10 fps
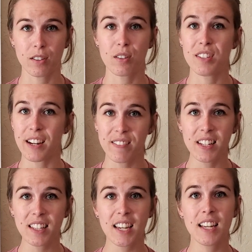So
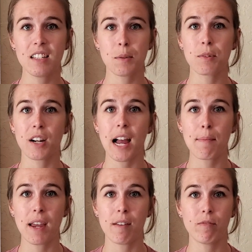definitely hit
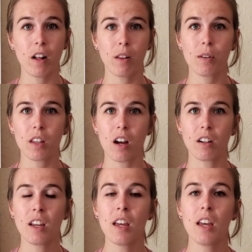subscribe and follow
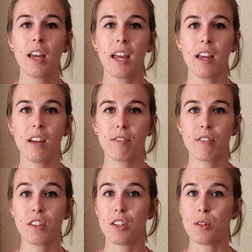along if
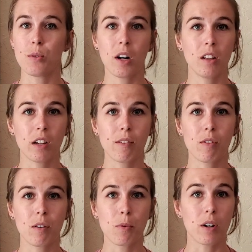you are looking
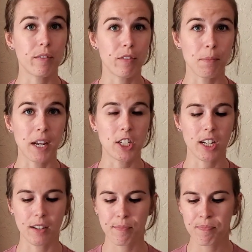for more
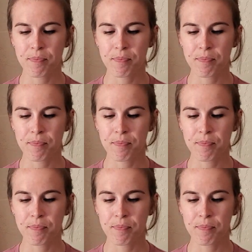information.